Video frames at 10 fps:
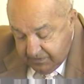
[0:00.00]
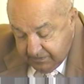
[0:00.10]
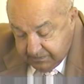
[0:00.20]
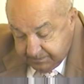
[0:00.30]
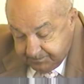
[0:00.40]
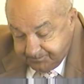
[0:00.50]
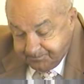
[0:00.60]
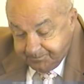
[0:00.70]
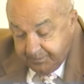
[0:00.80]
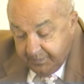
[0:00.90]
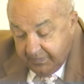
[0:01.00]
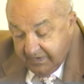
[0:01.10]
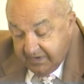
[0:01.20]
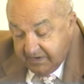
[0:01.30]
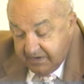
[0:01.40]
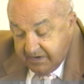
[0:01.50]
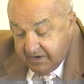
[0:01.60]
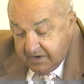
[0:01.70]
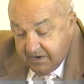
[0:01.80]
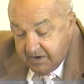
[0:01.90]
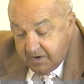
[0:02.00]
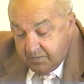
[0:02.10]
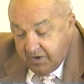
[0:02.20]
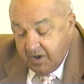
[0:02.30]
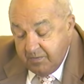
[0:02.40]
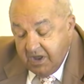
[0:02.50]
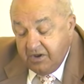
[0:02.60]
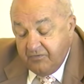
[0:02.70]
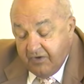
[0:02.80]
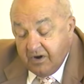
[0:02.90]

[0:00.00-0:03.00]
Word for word: Waddington maintained his position in questioning why the